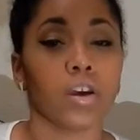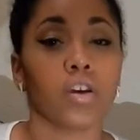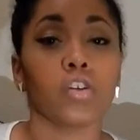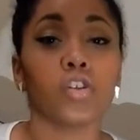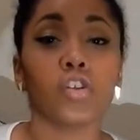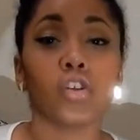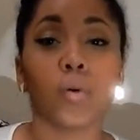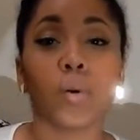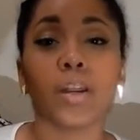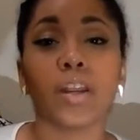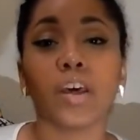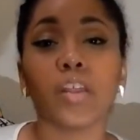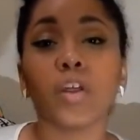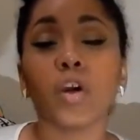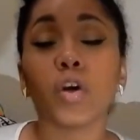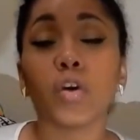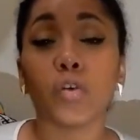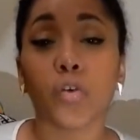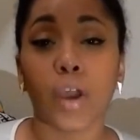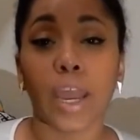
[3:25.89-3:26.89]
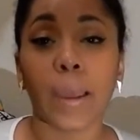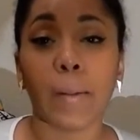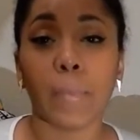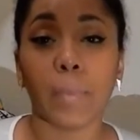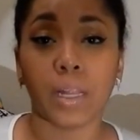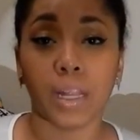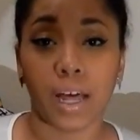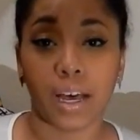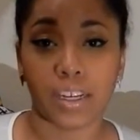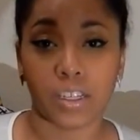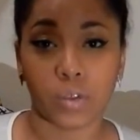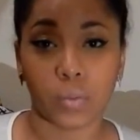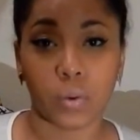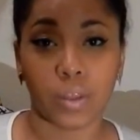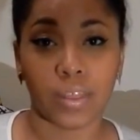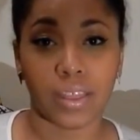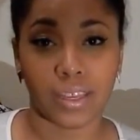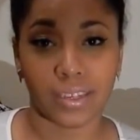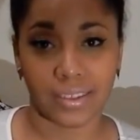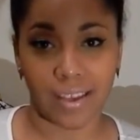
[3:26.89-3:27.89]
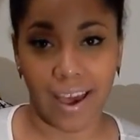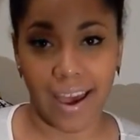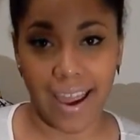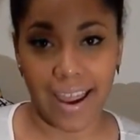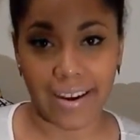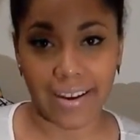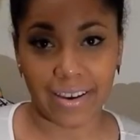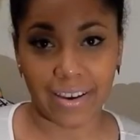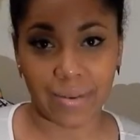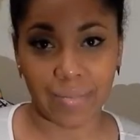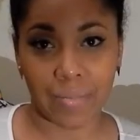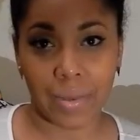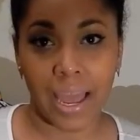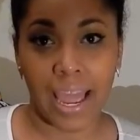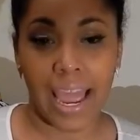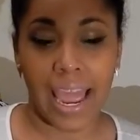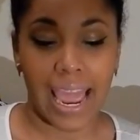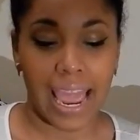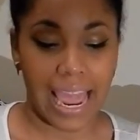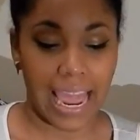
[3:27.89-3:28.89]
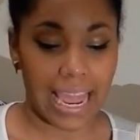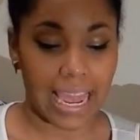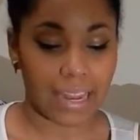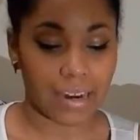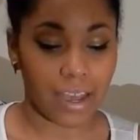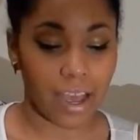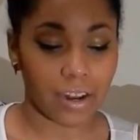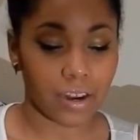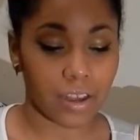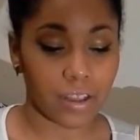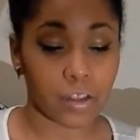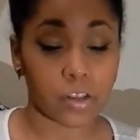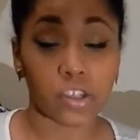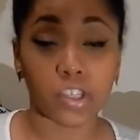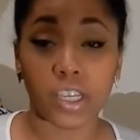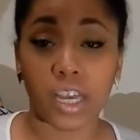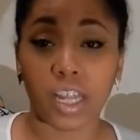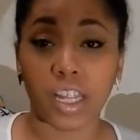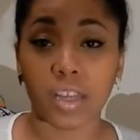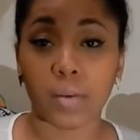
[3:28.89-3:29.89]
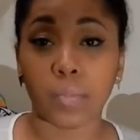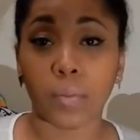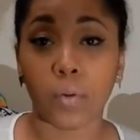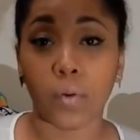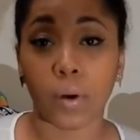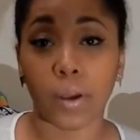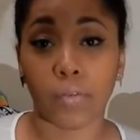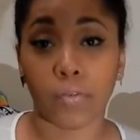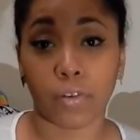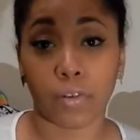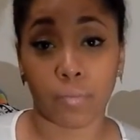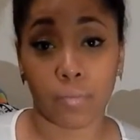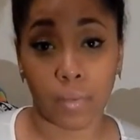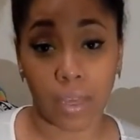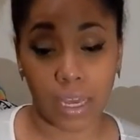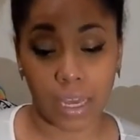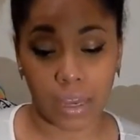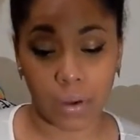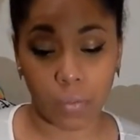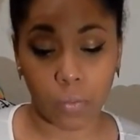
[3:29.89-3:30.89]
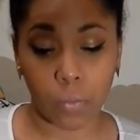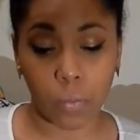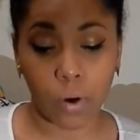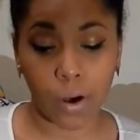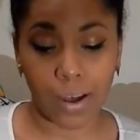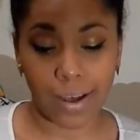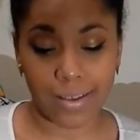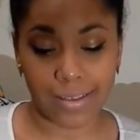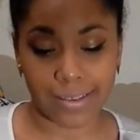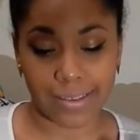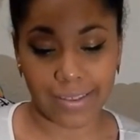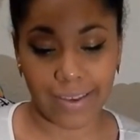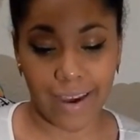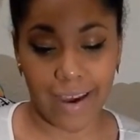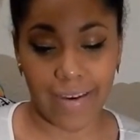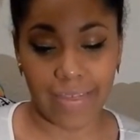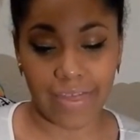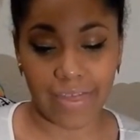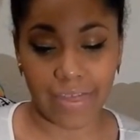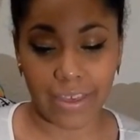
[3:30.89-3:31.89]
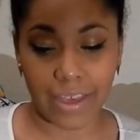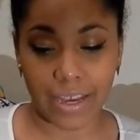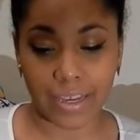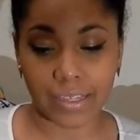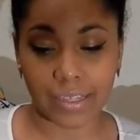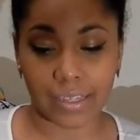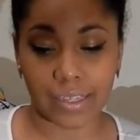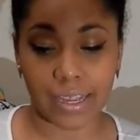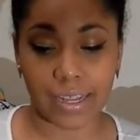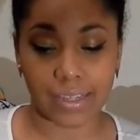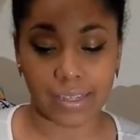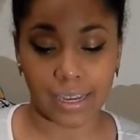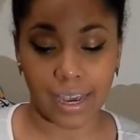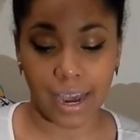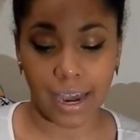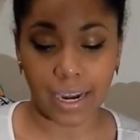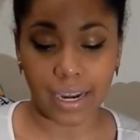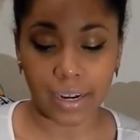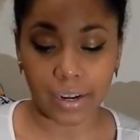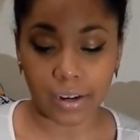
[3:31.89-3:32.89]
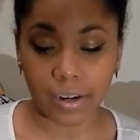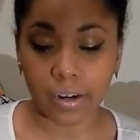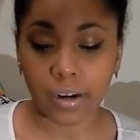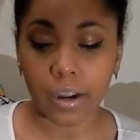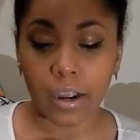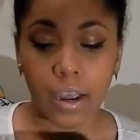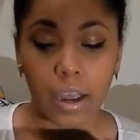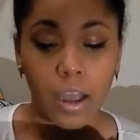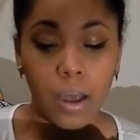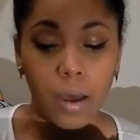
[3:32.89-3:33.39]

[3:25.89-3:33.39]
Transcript: So another great plus with this item, and another selling point for me, was that this entire